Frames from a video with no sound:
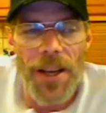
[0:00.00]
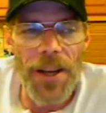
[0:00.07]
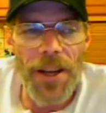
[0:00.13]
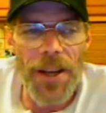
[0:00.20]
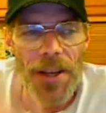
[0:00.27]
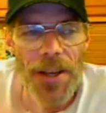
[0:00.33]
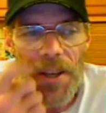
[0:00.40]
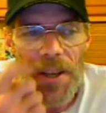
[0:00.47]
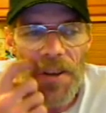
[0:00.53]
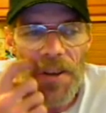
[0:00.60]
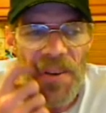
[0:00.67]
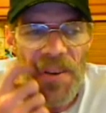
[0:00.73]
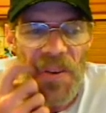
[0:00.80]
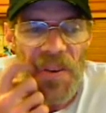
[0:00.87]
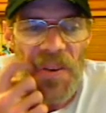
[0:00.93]

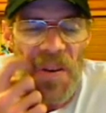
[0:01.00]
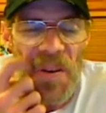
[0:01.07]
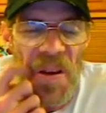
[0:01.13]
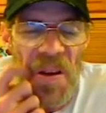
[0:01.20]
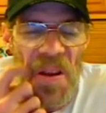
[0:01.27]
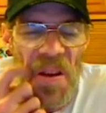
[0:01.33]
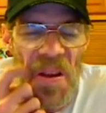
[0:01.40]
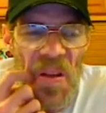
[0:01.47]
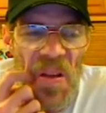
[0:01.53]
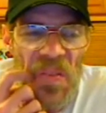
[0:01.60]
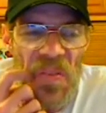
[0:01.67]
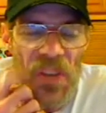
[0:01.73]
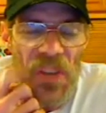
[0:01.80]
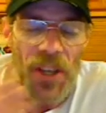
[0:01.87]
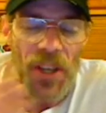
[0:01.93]
And
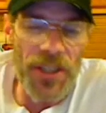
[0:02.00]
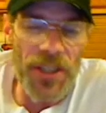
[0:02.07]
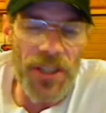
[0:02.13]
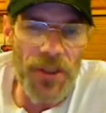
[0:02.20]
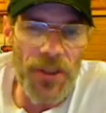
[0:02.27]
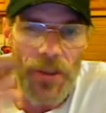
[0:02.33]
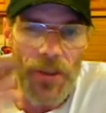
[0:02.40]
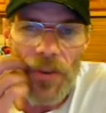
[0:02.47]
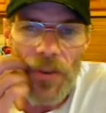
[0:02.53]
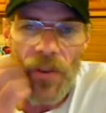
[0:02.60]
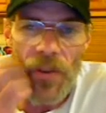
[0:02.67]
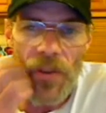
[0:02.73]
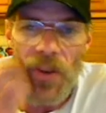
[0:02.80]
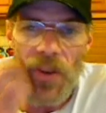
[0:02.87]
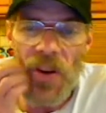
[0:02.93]
talking
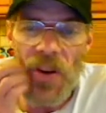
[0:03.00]
to